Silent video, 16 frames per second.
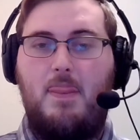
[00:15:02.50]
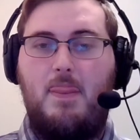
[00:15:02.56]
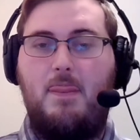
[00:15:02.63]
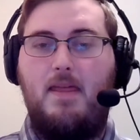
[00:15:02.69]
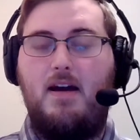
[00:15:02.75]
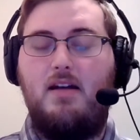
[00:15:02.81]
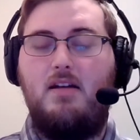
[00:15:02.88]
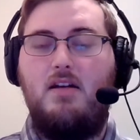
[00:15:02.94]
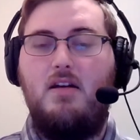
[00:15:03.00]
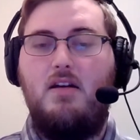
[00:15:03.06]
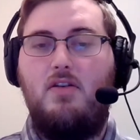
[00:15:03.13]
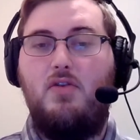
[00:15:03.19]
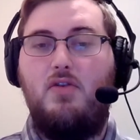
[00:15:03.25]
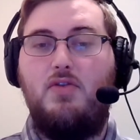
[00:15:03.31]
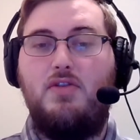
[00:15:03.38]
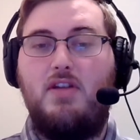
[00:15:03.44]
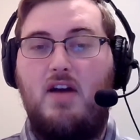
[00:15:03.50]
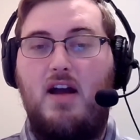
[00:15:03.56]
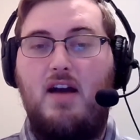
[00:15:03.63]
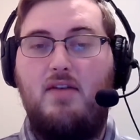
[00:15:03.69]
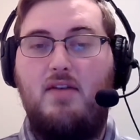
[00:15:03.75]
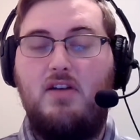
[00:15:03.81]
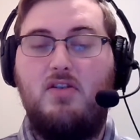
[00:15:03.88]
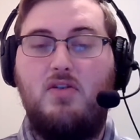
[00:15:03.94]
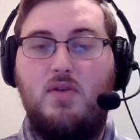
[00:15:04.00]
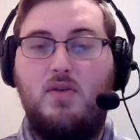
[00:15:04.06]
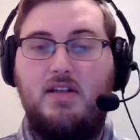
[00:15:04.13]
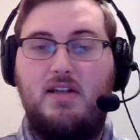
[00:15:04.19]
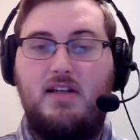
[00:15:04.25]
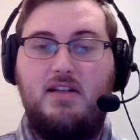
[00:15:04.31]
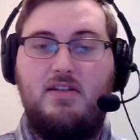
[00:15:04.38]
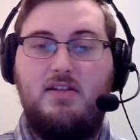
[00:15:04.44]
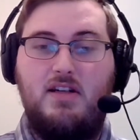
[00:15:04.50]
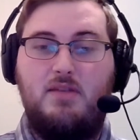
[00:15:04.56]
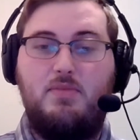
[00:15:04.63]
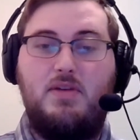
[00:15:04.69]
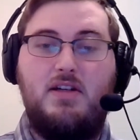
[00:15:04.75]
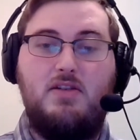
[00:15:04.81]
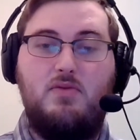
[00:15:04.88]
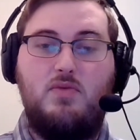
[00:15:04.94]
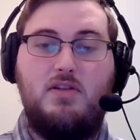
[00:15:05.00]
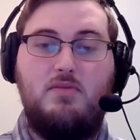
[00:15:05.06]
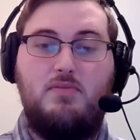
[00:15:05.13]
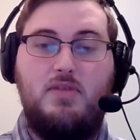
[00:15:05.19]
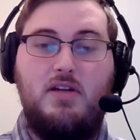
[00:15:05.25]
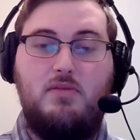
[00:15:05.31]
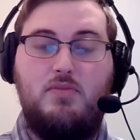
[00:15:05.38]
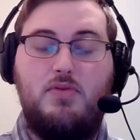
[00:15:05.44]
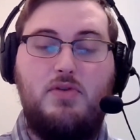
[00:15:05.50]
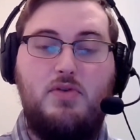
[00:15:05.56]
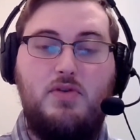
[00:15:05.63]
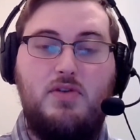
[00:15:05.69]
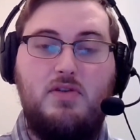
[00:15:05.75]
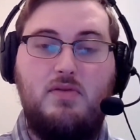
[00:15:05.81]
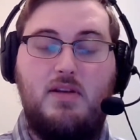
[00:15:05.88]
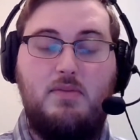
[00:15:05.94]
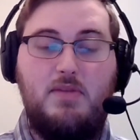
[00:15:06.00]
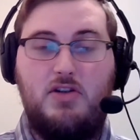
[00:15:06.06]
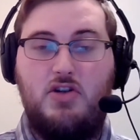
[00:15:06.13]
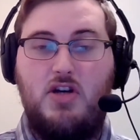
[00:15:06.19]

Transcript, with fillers: That those that are having it are going to get sick because it wasn't being produced to them in,